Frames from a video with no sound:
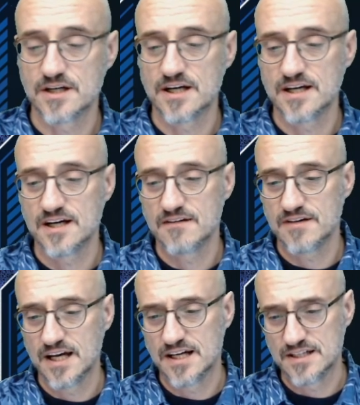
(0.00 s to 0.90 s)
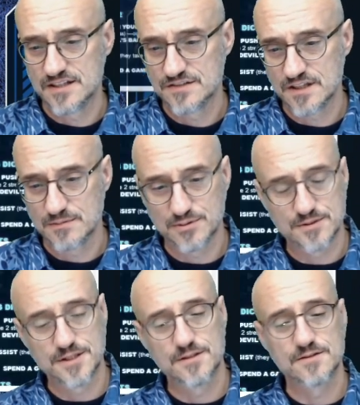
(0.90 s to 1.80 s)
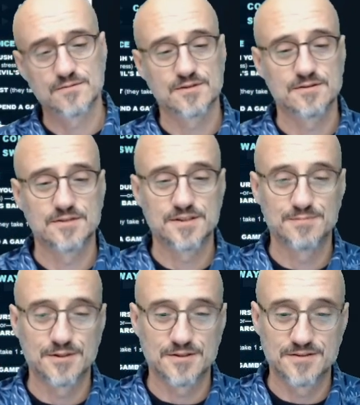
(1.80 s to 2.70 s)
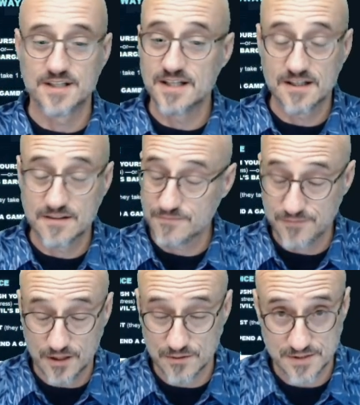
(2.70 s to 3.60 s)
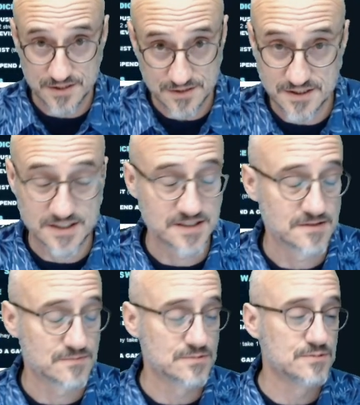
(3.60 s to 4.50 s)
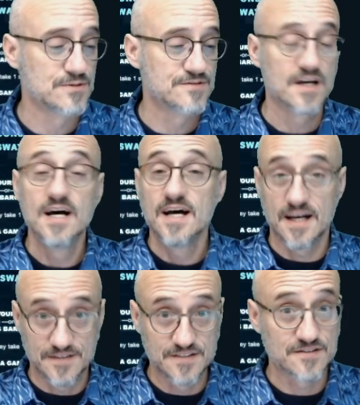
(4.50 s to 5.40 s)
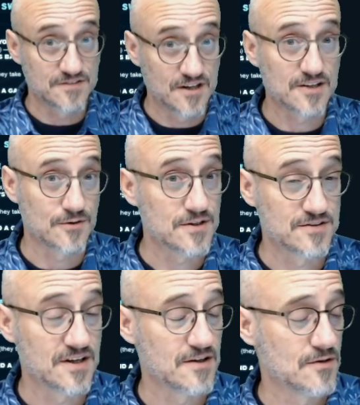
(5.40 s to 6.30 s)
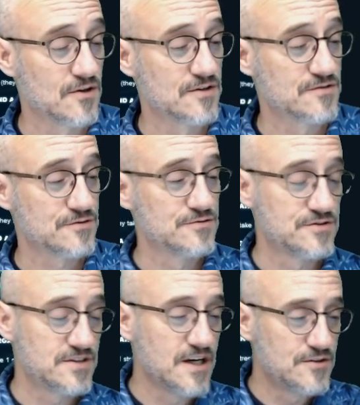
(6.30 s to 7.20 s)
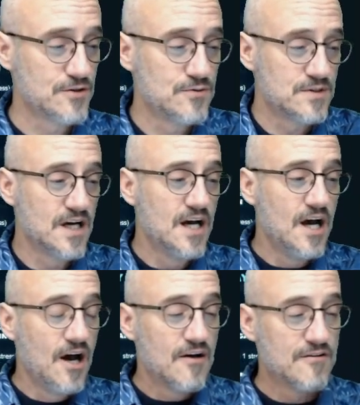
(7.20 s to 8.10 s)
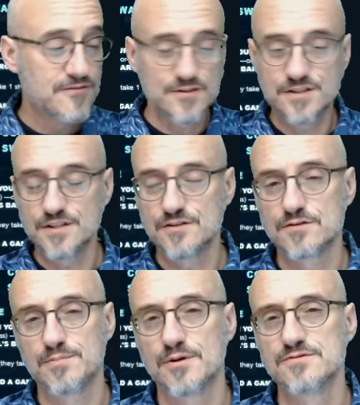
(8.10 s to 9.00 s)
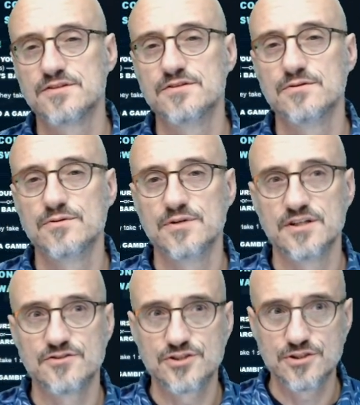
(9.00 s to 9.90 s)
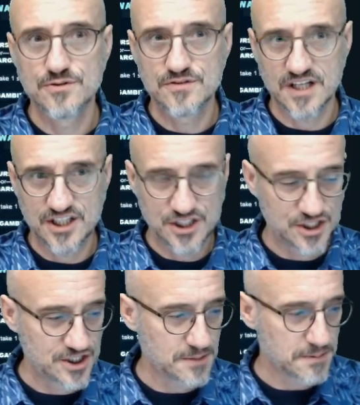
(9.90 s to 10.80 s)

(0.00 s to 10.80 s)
have an example here that we're going to build following the rules, and this is not going to take long, so stay tuned. The first thing you're supposed to do is choose a ship